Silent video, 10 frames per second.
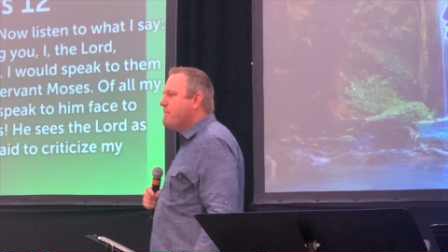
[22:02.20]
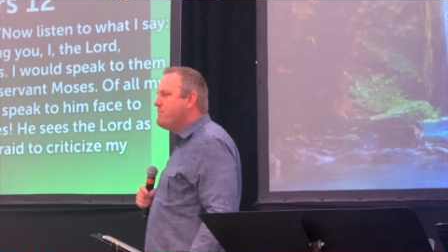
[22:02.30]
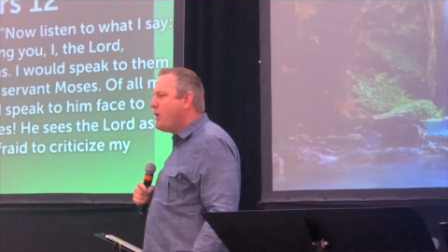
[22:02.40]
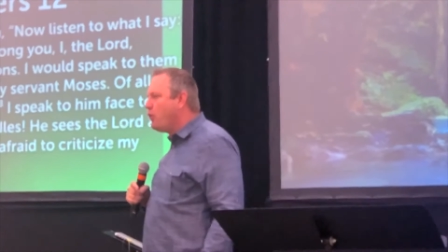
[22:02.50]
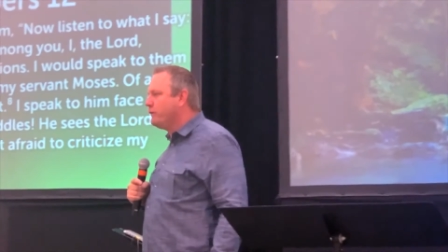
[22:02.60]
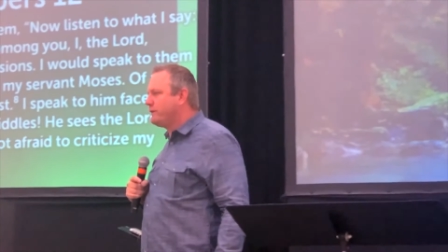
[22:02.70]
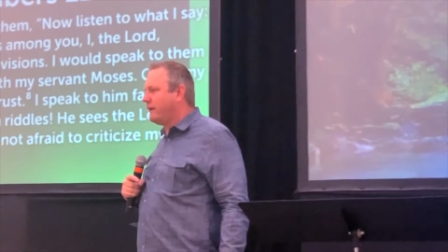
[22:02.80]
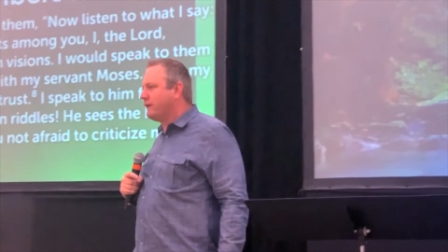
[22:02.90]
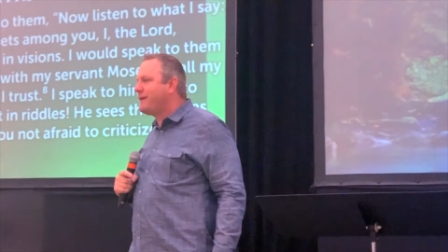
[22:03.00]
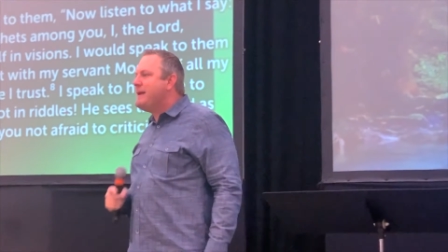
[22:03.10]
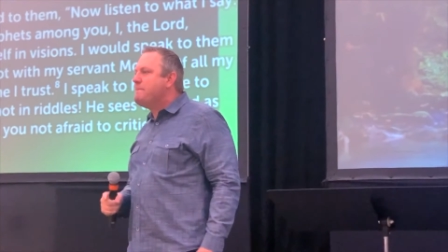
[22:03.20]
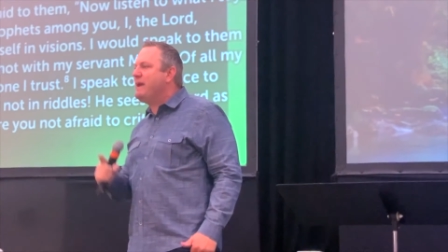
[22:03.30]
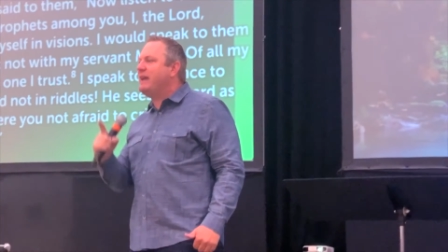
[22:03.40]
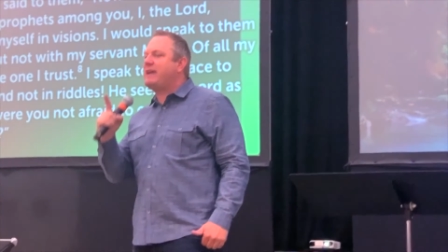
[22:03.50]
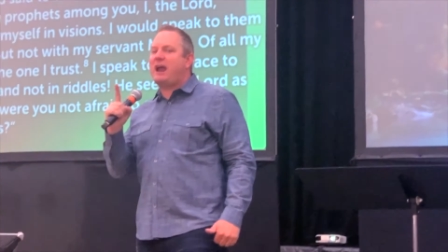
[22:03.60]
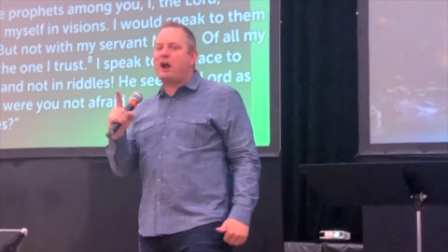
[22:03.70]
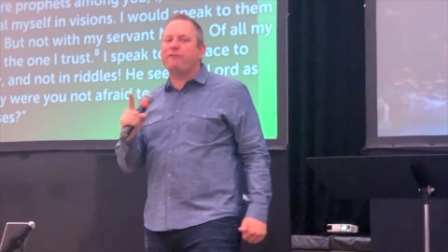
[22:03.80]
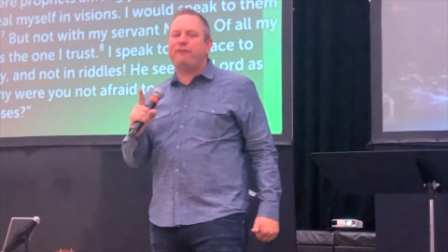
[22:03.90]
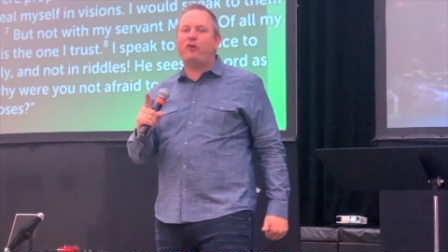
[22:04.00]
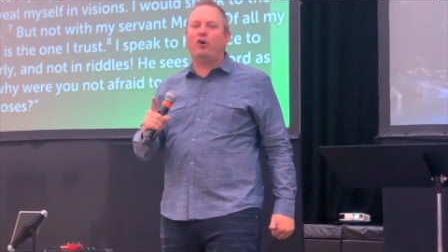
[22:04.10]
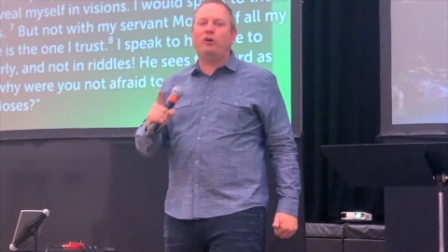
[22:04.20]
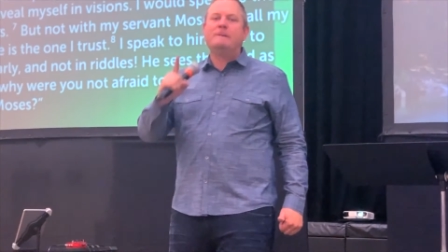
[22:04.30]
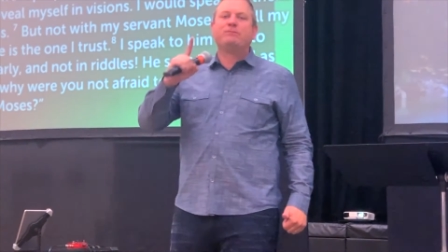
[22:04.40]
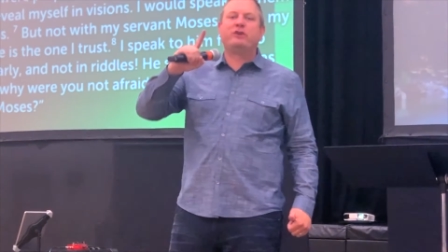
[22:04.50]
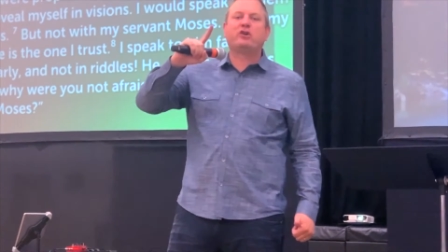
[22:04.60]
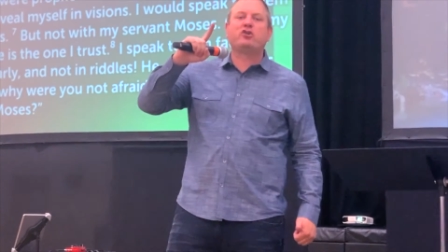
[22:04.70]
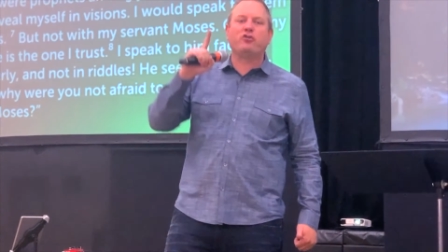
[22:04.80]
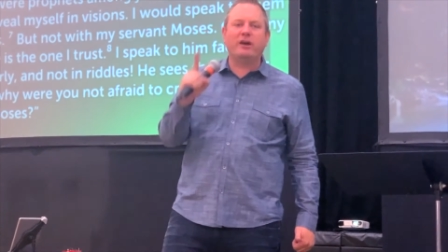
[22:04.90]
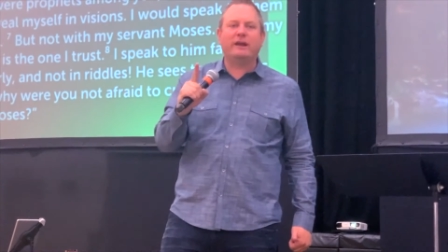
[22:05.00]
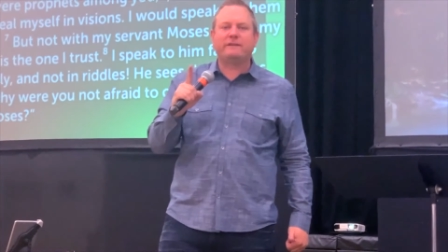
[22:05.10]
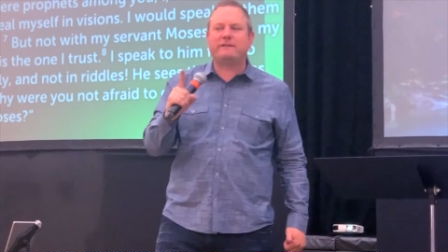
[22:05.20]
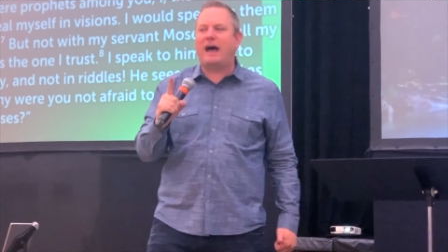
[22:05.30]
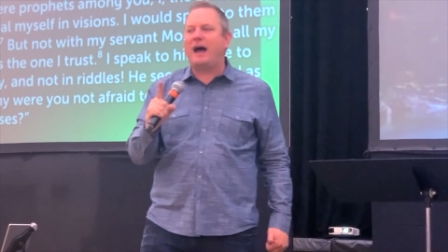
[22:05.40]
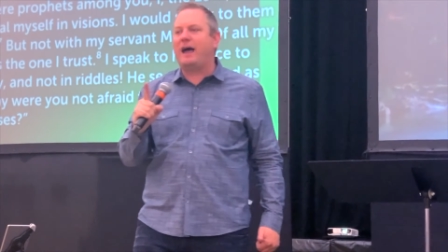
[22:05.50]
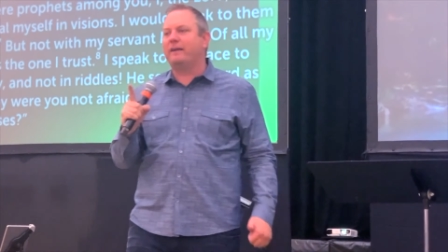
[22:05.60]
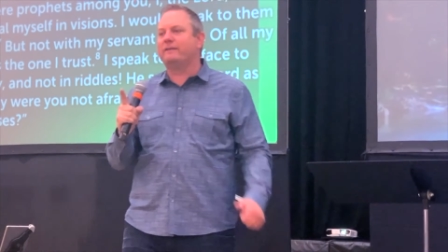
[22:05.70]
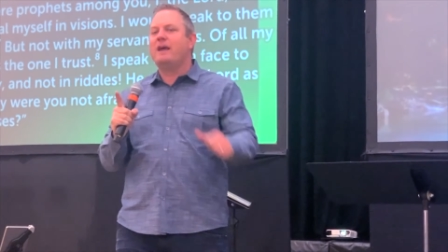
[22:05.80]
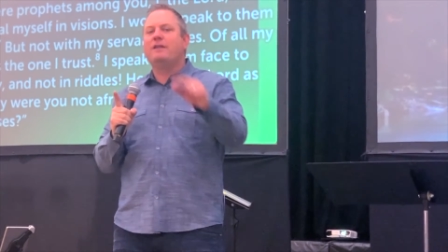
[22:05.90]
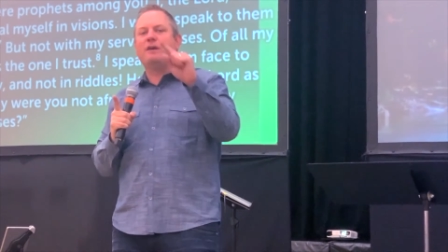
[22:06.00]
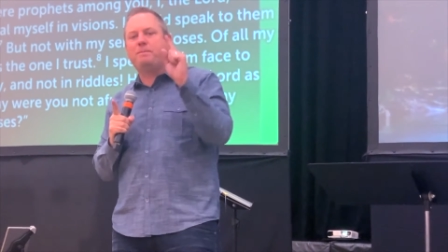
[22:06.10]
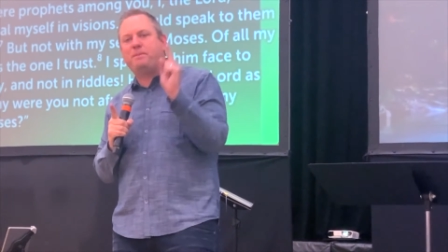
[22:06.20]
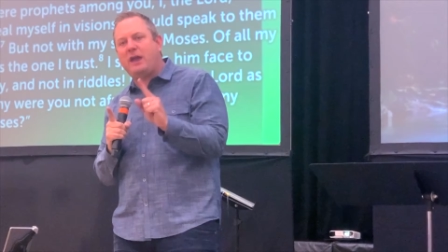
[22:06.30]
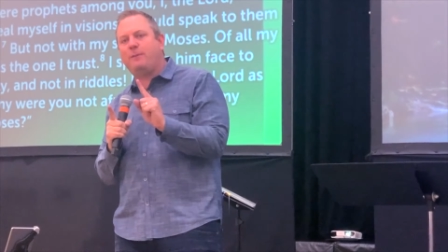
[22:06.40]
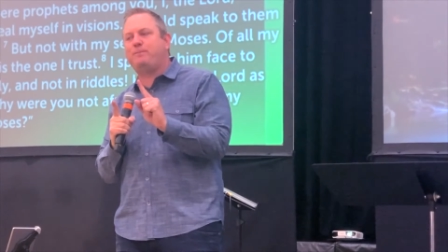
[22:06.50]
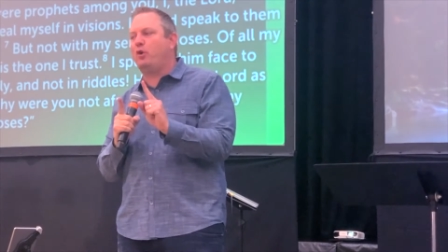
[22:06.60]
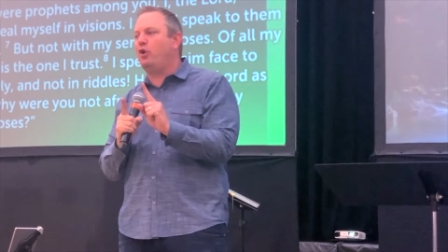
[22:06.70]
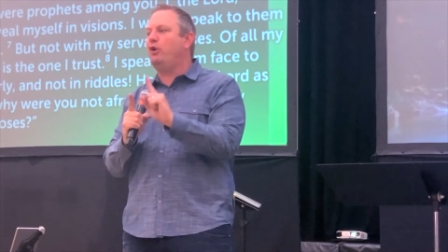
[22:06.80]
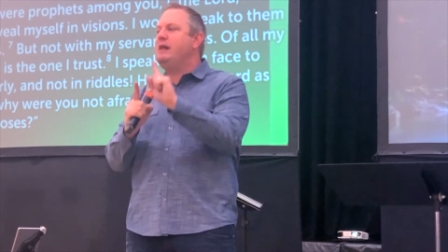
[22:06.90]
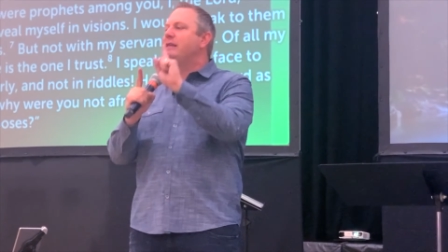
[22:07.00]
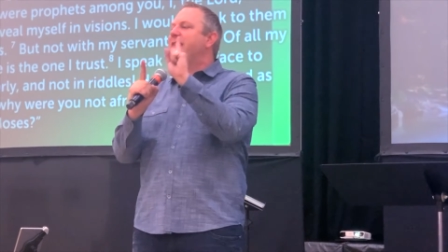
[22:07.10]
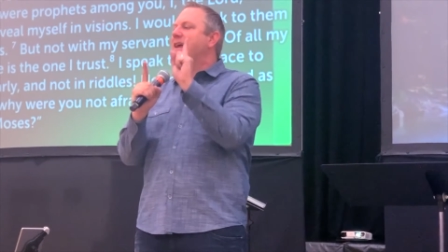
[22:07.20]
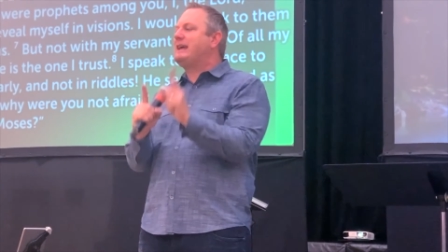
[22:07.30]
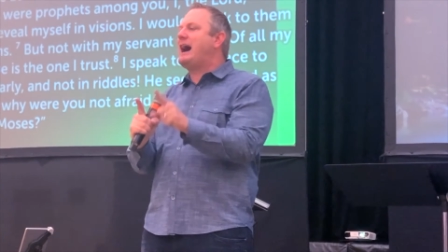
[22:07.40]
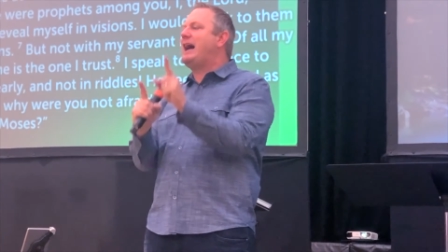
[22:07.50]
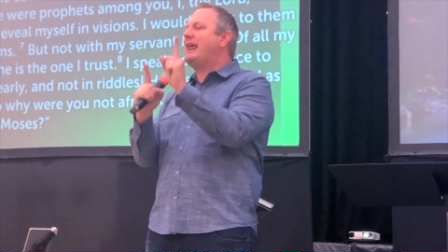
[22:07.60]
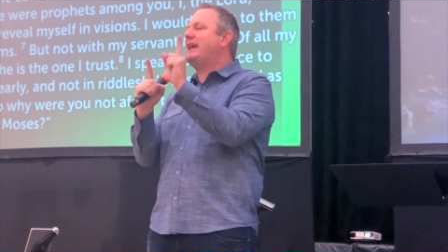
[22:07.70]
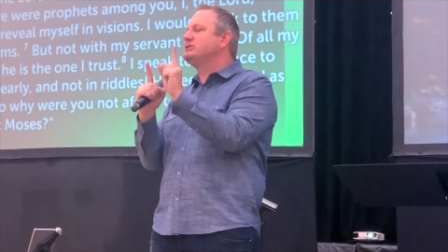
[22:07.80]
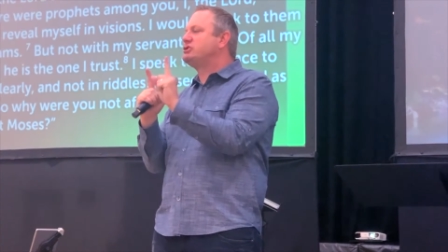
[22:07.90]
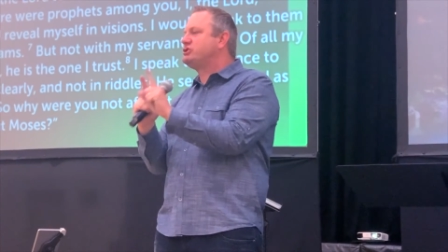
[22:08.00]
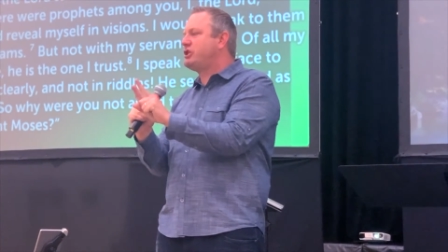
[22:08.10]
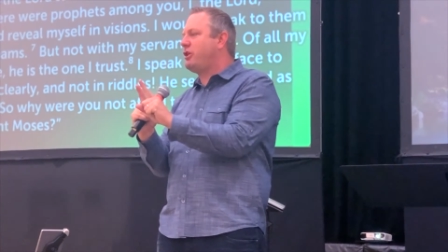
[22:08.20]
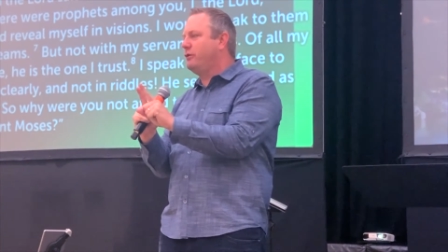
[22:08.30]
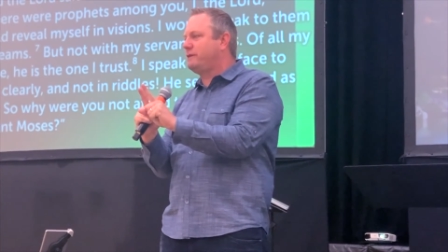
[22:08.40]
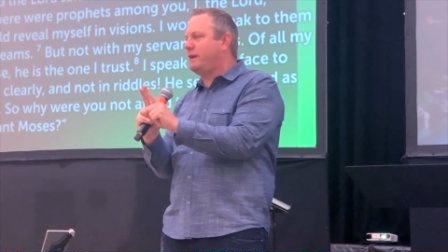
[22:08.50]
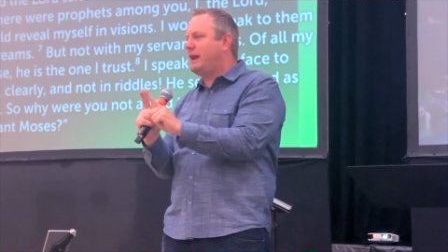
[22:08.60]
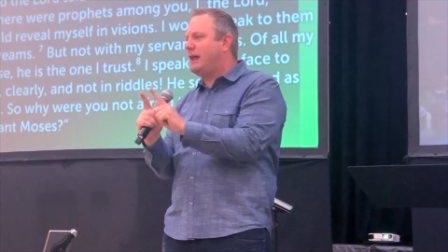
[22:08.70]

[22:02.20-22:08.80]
Moses. Be careful to criticize the people that God has chosen.